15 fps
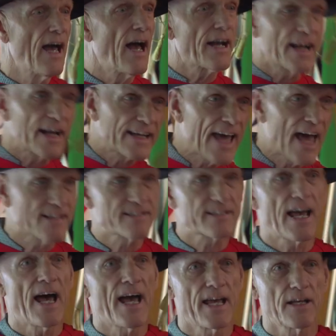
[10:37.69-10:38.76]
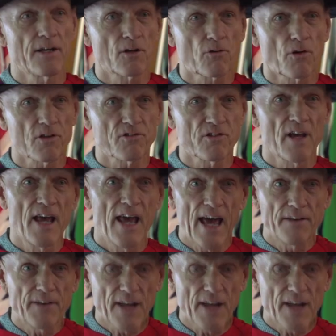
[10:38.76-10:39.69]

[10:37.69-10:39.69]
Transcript: are going to cascade across our